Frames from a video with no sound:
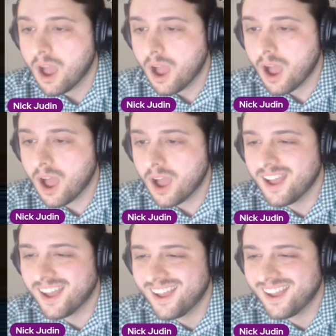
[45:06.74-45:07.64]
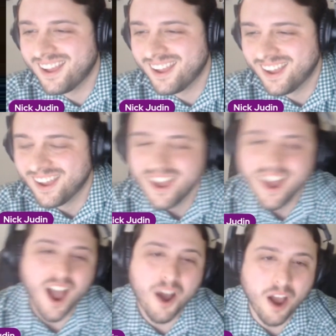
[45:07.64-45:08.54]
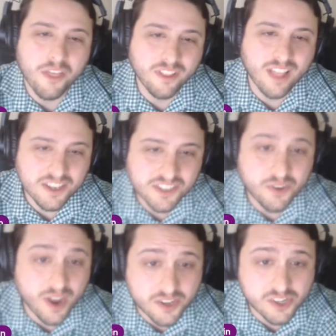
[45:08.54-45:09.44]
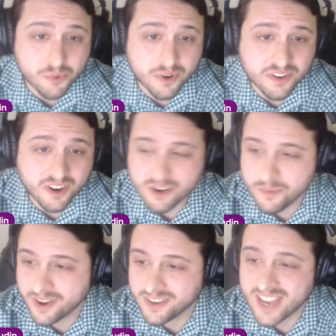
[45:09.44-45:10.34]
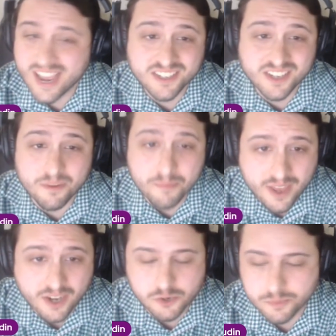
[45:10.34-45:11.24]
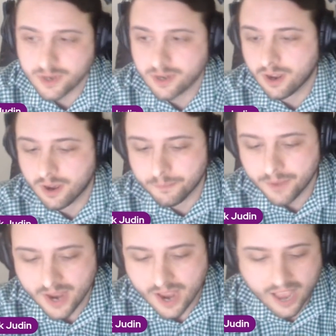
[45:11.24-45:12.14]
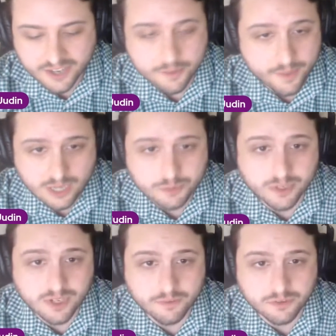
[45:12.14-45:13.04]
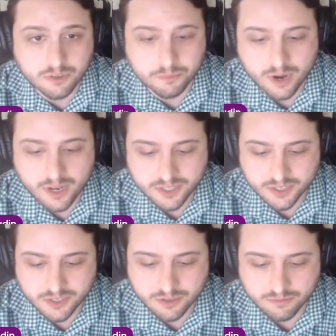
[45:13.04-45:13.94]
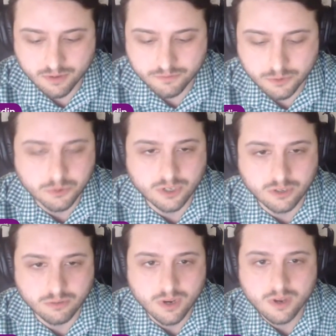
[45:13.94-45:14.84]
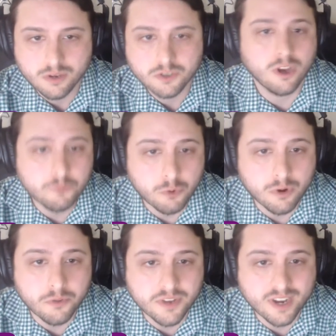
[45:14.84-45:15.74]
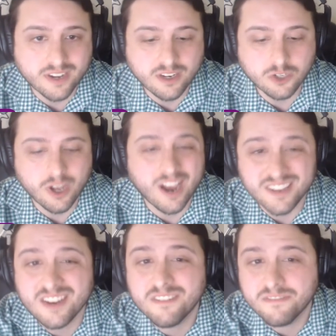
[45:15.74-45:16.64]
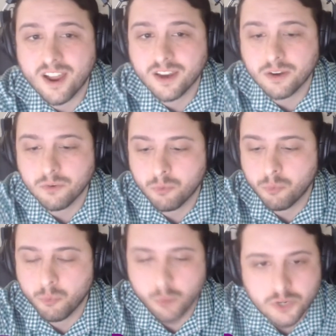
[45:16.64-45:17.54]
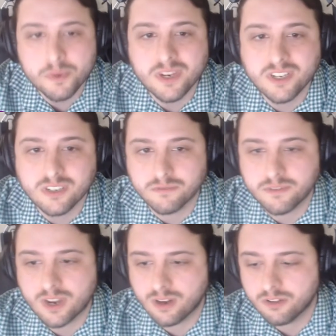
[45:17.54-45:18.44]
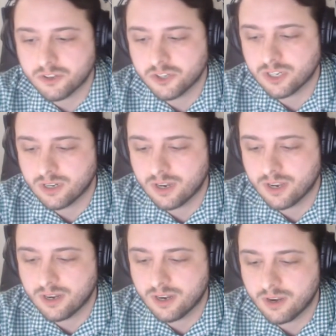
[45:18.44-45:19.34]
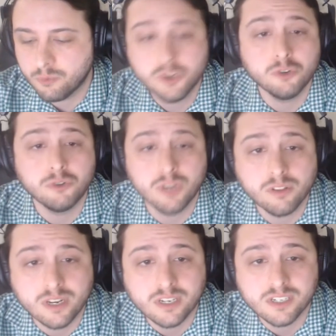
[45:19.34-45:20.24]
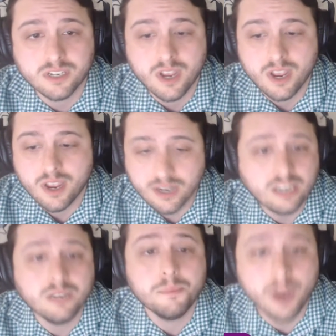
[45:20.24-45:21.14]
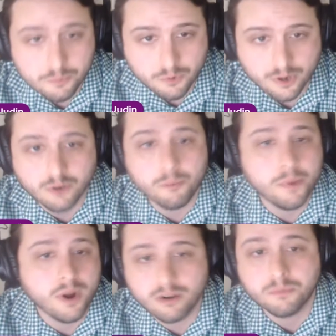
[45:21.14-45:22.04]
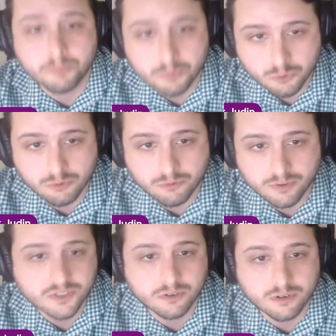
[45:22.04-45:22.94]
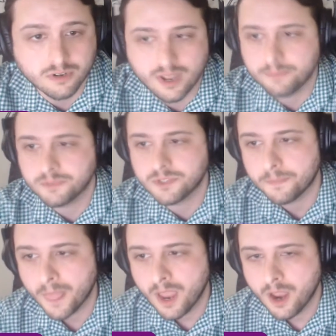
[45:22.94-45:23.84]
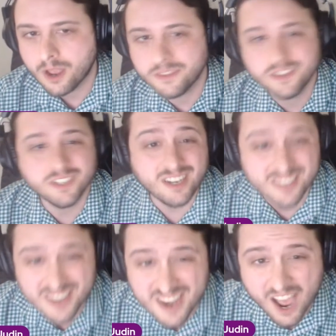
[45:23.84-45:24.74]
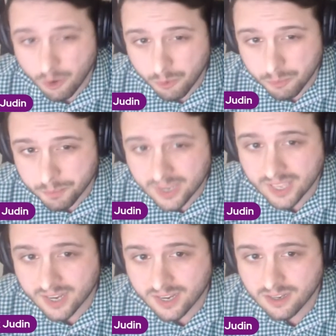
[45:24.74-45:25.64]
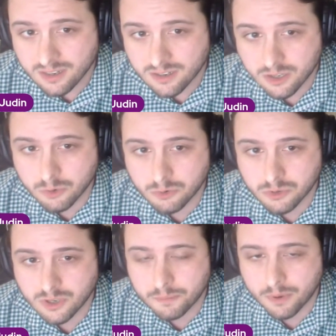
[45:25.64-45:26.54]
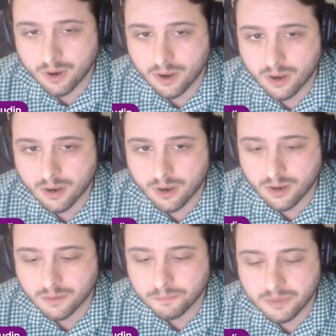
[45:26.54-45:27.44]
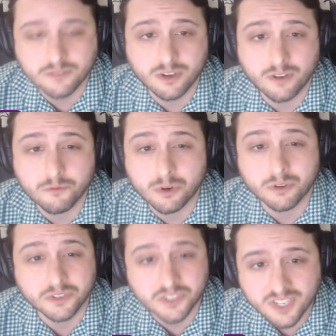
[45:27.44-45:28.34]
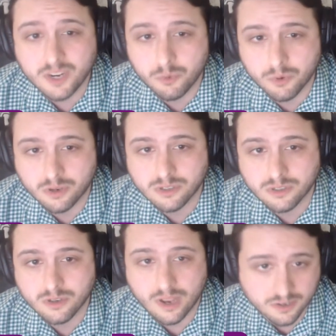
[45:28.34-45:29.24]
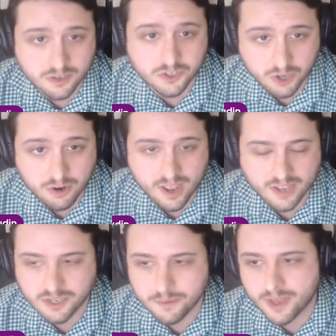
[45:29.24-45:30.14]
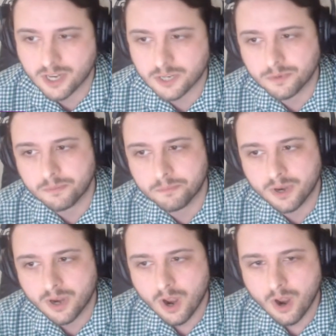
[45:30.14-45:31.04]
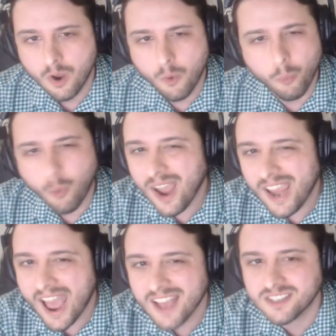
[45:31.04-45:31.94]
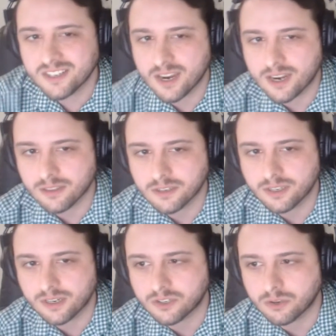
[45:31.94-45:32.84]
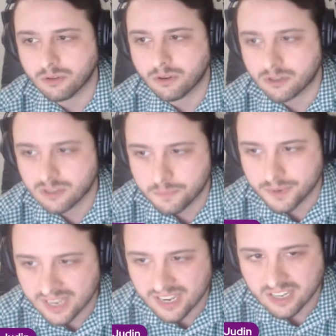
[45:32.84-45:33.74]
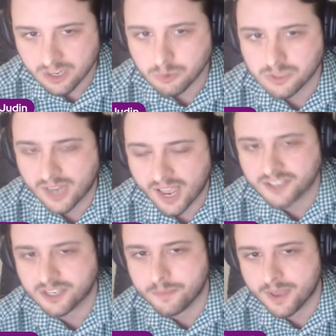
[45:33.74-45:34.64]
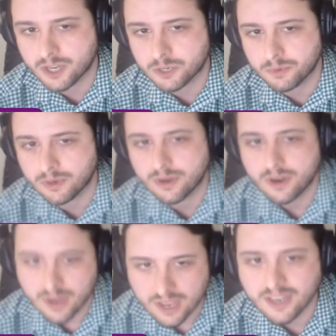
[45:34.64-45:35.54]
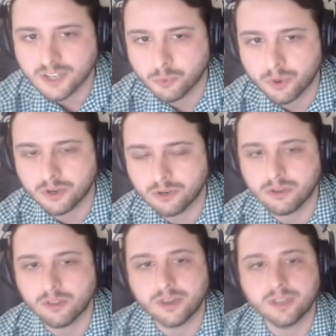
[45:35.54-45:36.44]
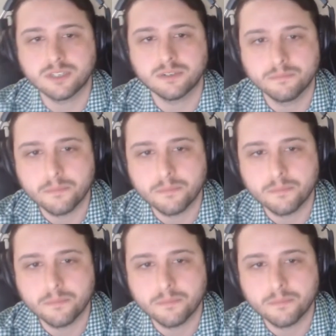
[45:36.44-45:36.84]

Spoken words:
The last strategy I want to talk about is asset management. Asset management is obviously the process of using software and other techniques to identify which pieces of technology and which utilities need to be upgraded, repaired, and improved at certain times. The city is now beginning to use a piece of software called CityWorks to start asset management. But why has it taken the city so long to begin using asset management in its water utilities?